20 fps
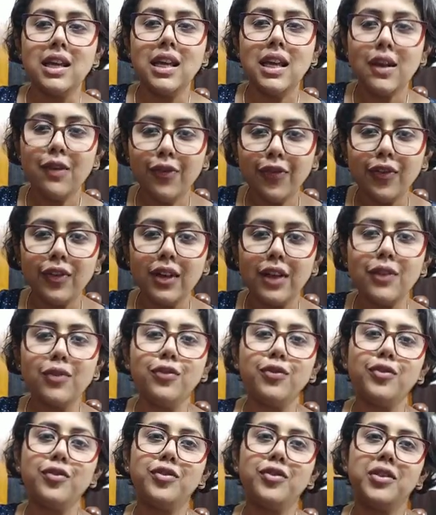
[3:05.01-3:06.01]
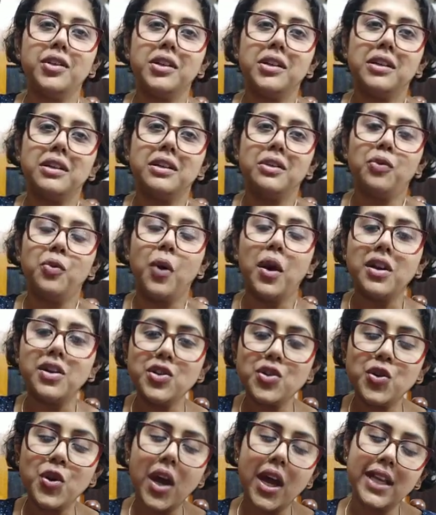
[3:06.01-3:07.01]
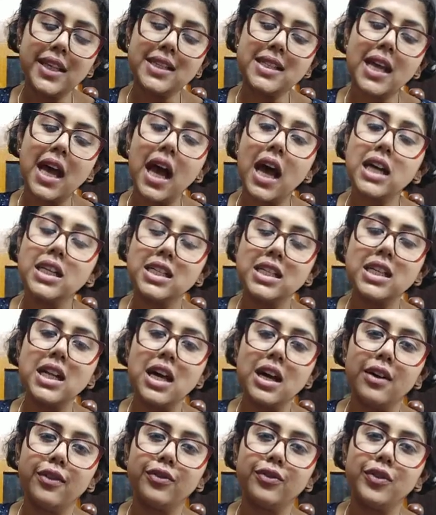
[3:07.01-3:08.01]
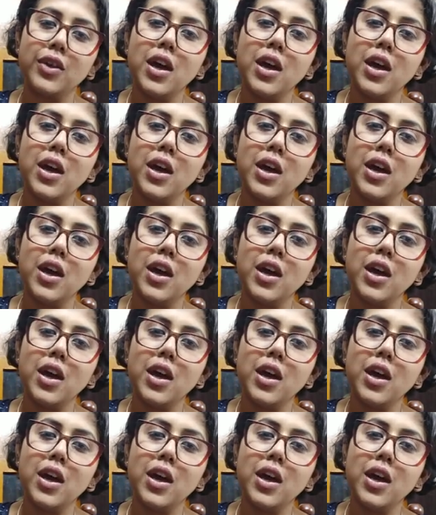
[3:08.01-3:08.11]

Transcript: if one tries hard enough,